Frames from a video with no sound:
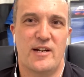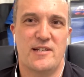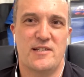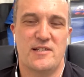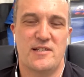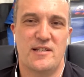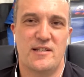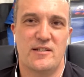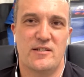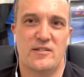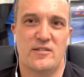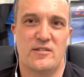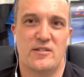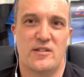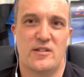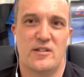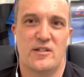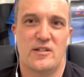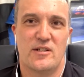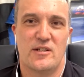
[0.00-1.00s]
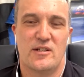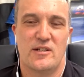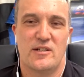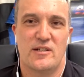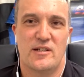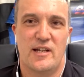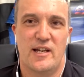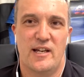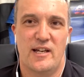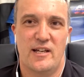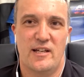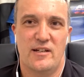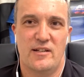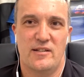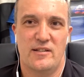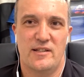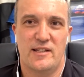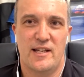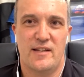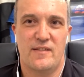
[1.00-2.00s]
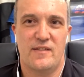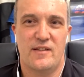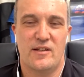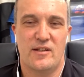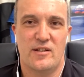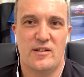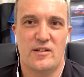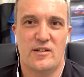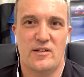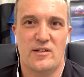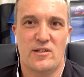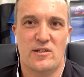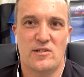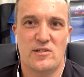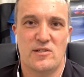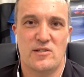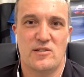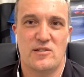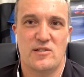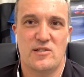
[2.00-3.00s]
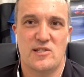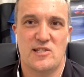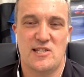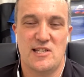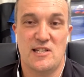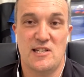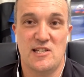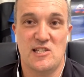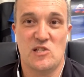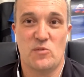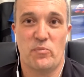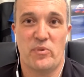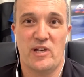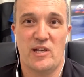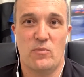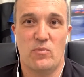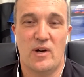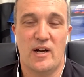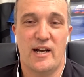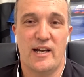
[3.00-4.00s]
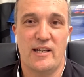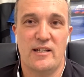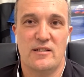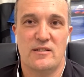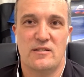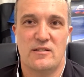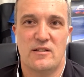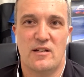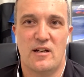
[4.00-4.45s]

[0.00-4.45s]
racing, and get the Sydney Speedway,